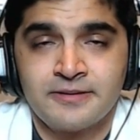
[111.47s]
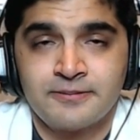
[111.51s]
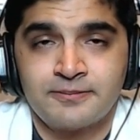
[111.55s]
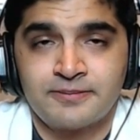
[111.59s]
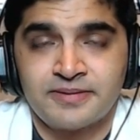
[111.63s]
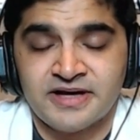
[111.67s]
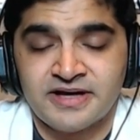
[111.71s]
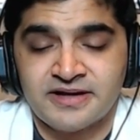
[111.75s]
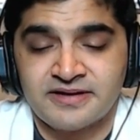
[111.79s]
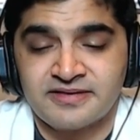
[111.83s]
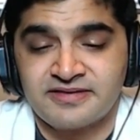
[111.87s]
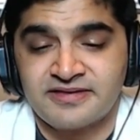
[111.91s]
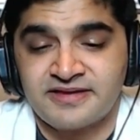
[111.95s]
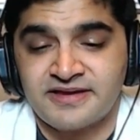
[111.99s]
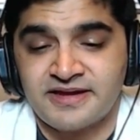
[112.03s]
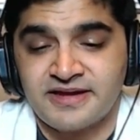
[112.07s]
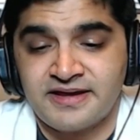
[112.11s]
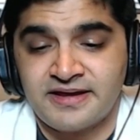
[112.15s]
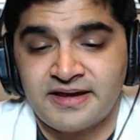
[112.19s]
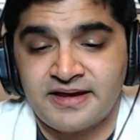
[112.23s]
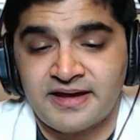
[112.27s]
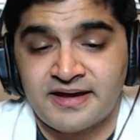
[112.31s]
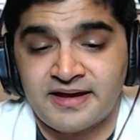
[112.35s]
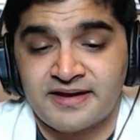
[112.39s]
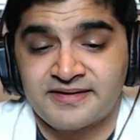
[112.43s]
But
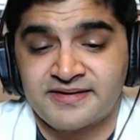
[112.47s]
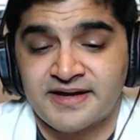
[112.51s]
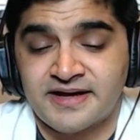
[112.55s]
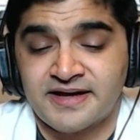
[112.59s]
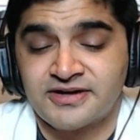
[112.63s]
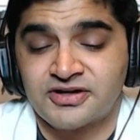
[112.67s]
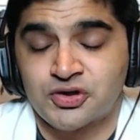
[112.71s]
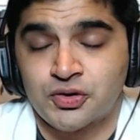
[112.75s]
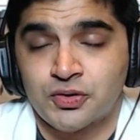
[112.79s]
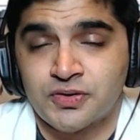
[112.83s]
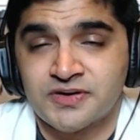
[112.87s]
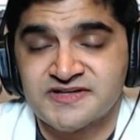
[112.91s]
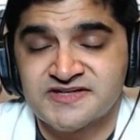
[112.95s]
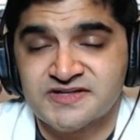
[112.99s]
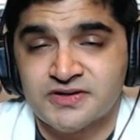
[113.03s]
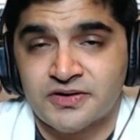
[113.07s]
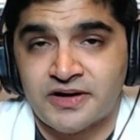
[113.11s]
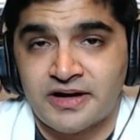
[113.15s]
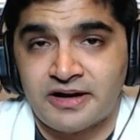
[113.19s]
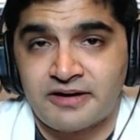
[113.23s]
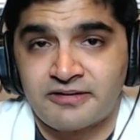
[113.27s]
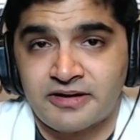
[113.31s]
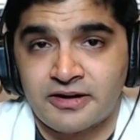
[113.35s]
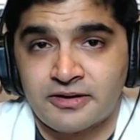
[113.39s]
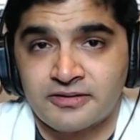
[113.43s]
the anti-choice
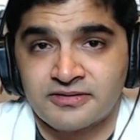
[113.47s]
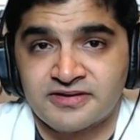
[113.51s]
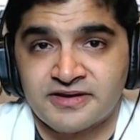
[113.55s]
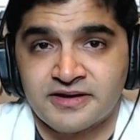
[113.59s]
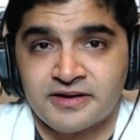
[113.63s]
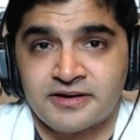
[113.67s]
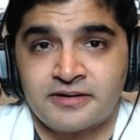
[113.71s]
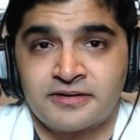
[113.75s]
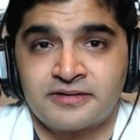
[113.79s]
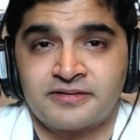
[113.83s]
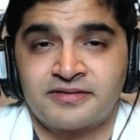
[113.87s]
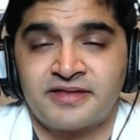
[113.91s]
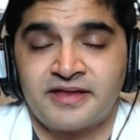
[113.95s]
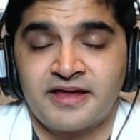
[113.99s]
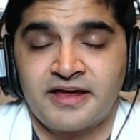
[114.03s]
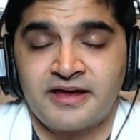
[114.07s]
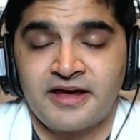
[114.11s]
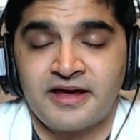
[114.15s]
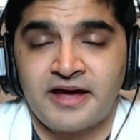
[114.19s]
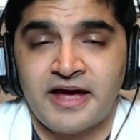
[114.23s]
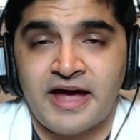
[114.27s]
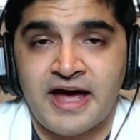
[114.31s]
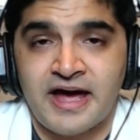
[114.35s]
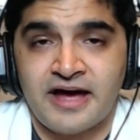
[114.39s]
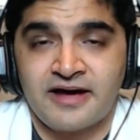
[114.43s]
crowd out there, they
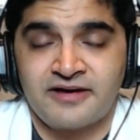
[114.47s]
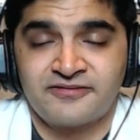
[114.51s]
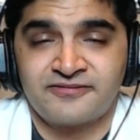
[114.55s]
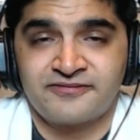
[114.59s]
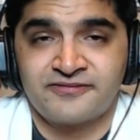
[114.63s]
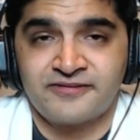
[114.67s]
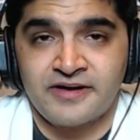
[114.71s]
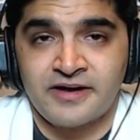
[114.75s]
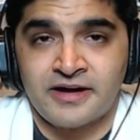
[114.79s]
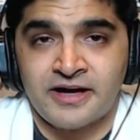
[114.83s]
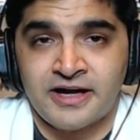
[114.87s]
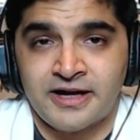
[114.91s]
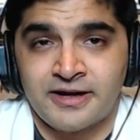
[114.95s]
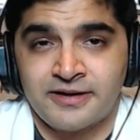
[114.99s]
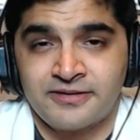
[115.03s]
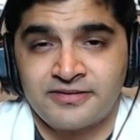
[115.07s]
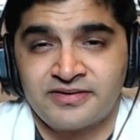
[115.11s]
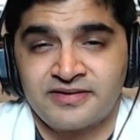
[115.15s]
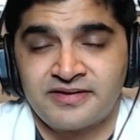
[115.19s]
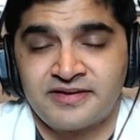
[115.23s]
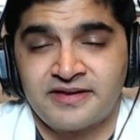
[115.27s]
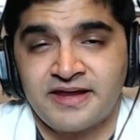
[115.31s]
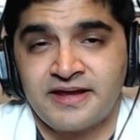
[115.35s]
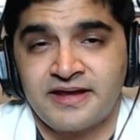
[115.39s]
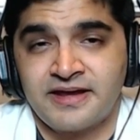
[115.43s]
have
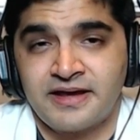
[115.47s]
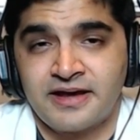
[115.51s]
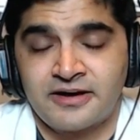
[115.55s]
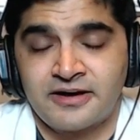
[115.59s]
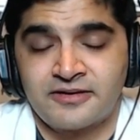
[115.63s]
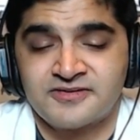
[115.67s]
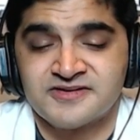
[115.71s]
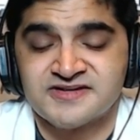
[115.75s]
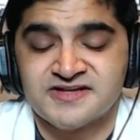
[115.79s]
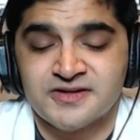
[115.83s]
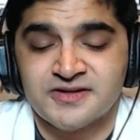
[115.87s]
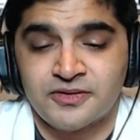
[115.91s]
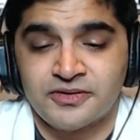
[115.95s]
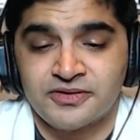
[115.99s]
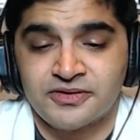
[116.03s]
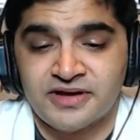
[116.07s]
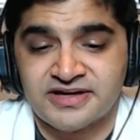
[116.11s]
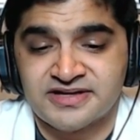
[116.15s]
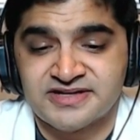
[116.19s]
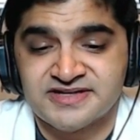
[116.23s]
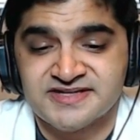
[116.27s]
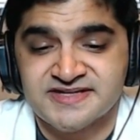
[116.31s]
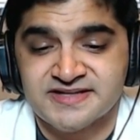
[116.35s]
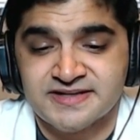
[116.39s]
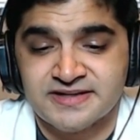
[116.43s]
the Arizona
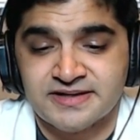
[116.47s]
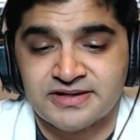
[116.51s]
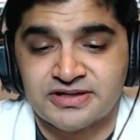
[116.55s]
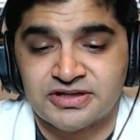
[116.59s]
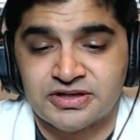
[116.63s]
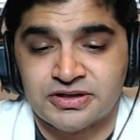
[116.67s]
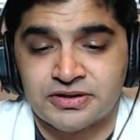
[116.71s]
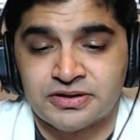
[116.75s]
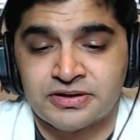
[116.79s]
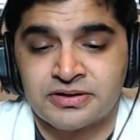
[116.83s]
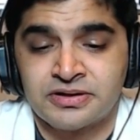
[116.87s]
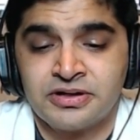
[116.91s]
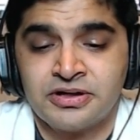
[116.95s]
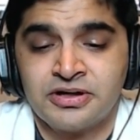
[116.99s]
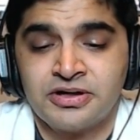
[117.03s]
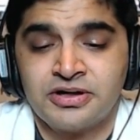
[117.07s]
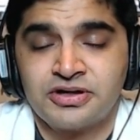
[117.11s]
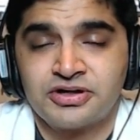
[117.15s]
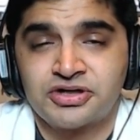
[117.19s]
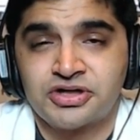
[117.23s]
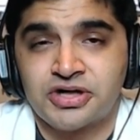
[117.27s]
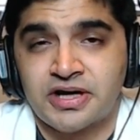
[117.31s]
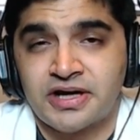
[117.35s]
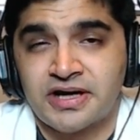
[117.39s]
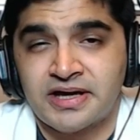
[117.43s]
legislature
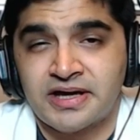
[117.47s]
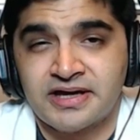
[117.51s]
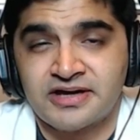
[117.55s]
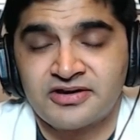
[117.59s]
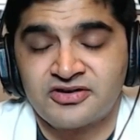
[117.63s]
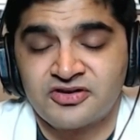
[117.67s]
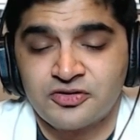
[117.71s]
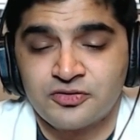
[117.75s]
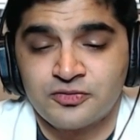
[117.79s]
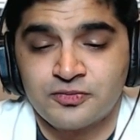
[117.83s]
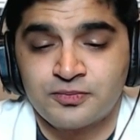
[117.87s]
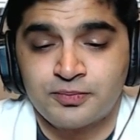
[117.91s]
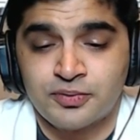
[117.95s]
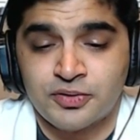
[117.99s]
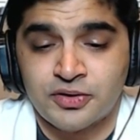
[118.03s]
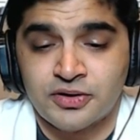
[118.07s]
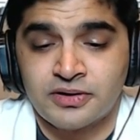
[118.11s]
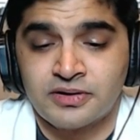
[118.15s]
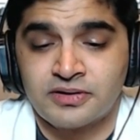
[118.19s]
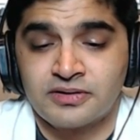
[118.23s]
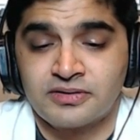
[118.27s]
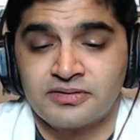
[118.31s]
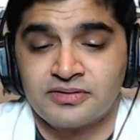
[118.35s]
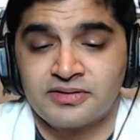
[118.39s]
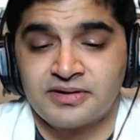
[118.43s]
trying to
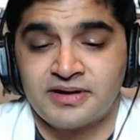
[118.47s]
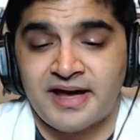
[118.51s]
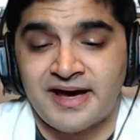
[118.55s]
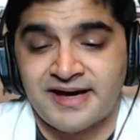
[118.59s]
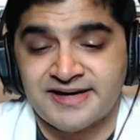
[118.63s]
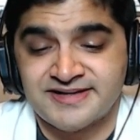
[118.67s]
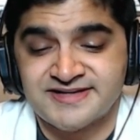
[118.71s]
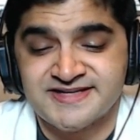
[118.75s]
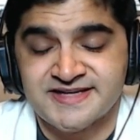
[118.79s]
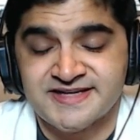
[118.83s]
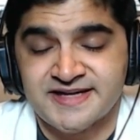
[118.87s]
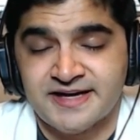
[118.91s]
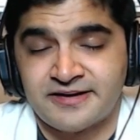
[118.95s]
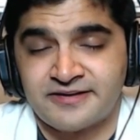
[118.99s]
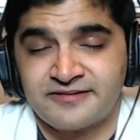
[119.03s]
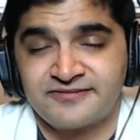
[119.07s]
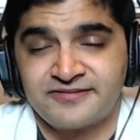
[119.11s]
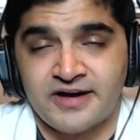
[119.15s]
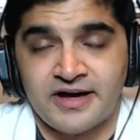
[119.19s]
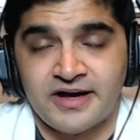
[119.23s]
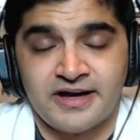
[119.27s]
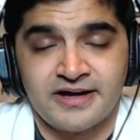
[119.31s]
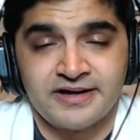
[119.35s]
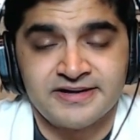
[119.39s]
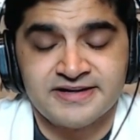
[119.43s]
put lots of
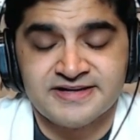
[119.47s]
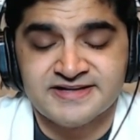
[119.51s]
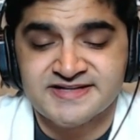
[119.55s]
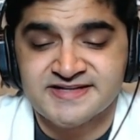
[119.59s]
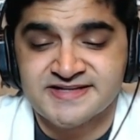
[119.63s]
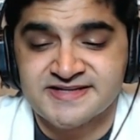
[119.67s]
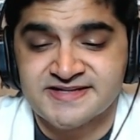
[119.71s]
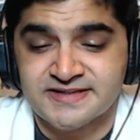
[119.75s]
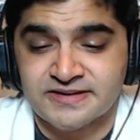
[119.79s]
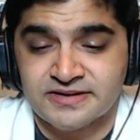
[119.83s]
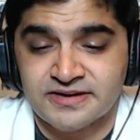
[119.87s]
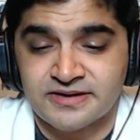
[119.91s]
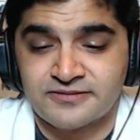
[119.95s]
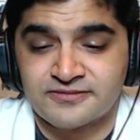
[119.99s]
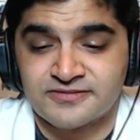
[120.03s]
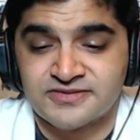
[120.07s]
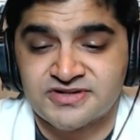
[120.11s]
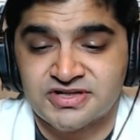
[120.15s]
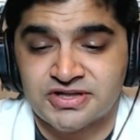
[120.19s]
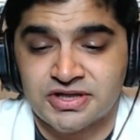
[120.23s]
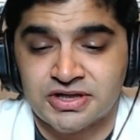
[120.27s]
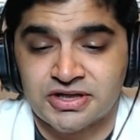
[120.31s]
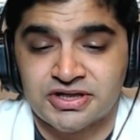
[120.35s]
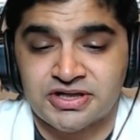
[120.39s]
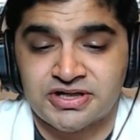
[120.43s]
unnecessary
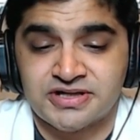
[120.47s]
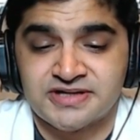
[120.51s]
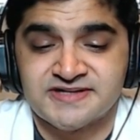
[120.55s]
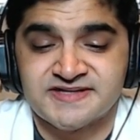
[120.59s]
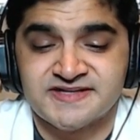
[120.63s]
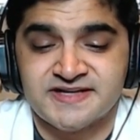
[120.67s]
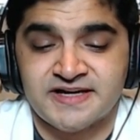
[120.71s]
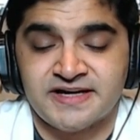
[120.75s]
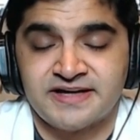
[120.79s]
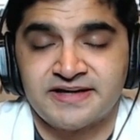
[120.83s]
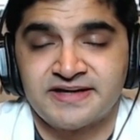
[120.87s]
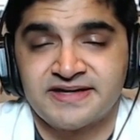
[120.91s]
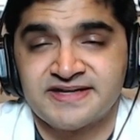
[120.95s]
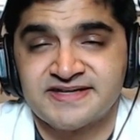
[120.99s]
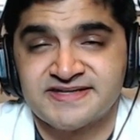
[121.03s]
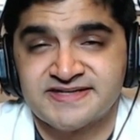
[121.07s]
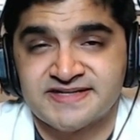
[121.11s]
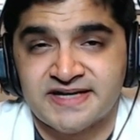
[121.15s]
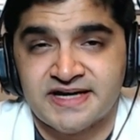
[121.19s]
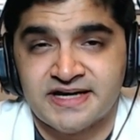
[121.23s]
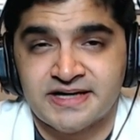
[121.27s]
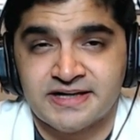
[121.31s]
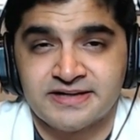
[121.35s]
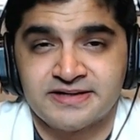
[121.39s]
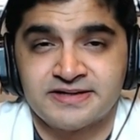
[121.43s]
restrictions on these
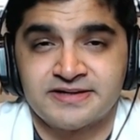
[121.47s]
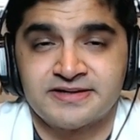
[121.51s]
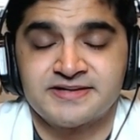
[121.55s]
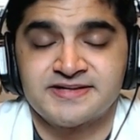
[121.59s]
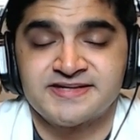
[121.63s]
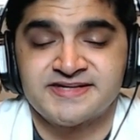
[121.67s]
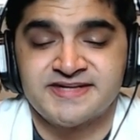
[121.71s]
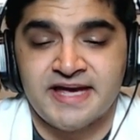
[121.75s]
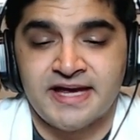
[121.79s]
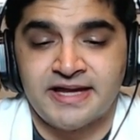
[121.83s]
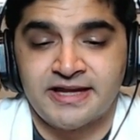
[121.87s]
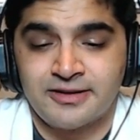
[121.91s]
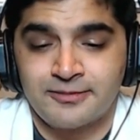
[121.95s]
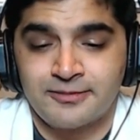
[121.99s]
doctors and the